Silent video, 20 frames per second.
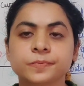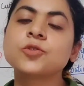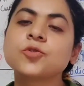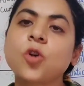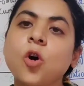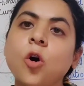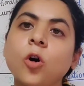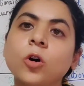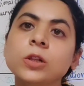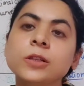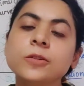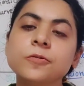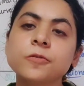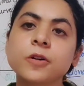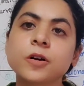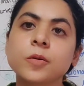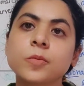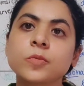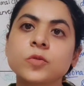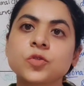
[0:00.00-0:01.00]
Since all the
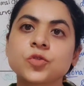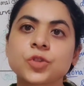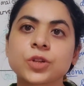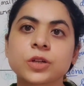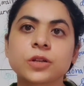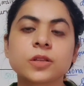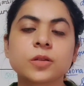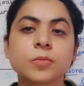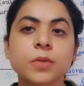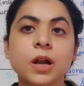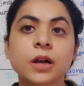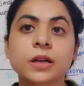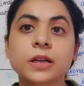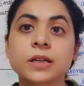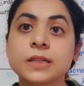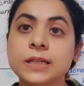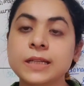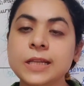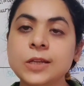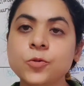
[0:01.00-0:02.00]
firms share the
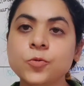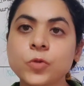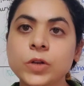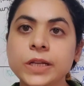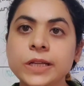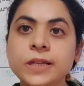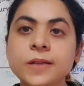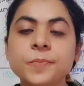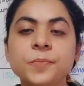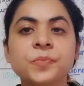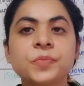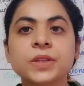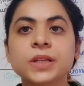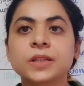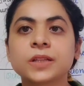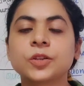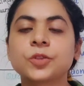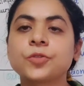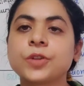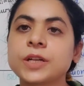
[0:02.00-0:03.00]
market equally,
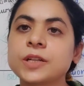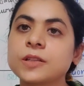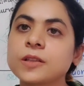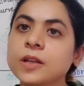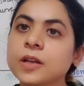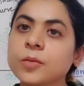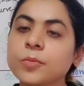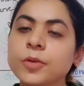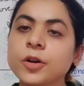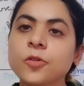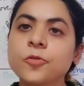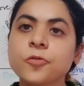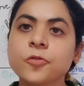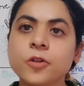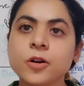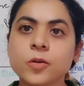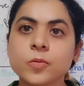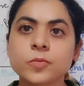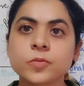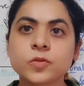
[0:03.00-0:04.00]
the greater the number of
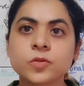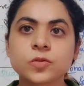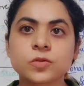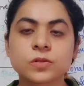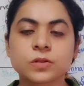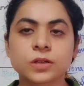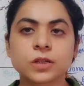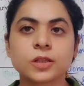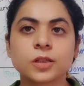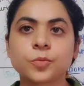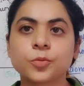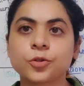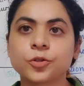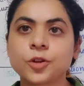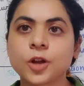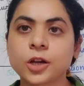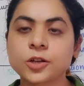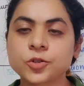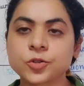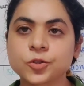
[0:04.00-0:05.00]
firms in the
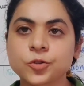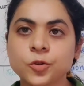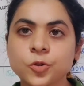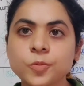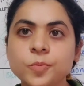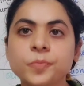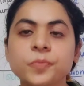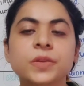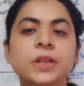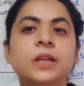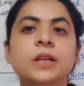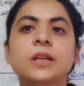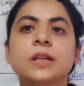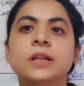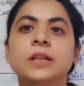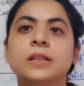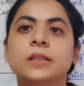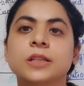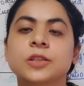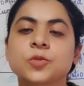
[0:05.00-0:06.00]
product group,
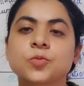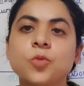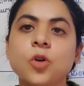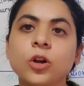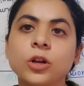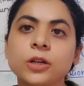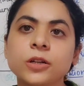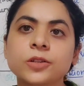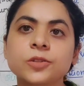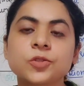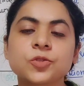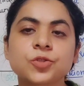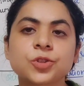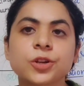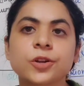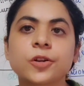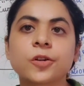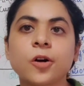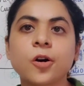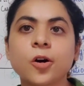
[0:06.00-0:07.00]
the smaller the
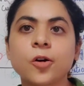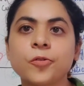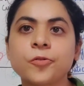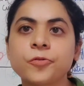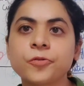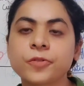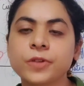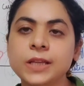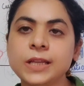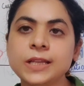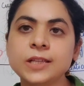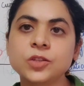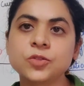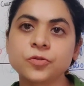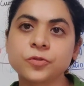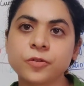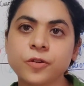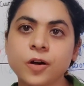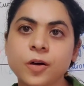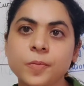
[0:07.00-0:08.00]
share of
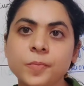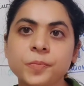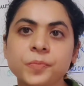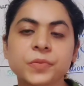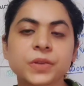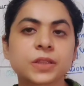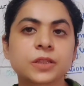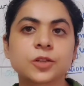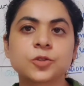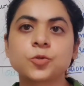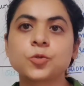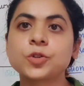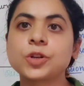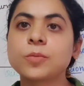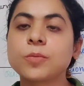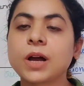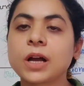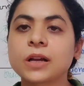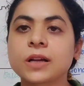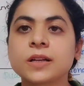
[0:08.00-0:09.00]
each firm in the
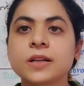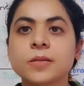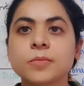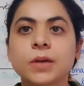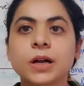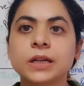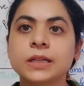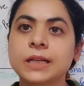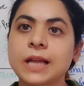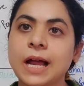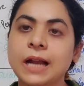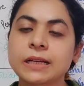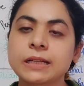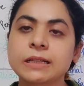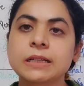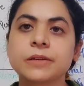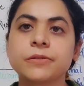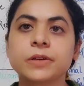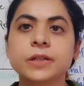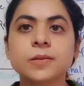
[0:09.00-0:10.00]
total market demand
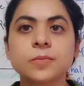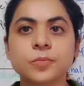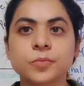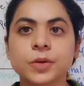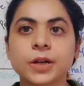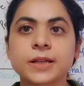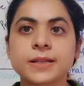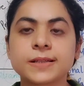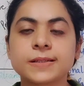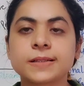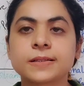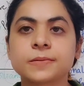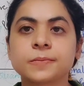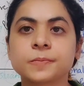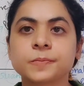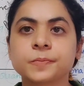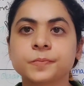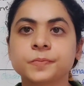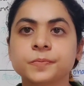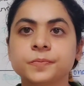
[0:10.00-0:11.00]
at a given
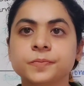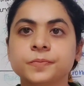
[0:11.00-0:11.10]
price.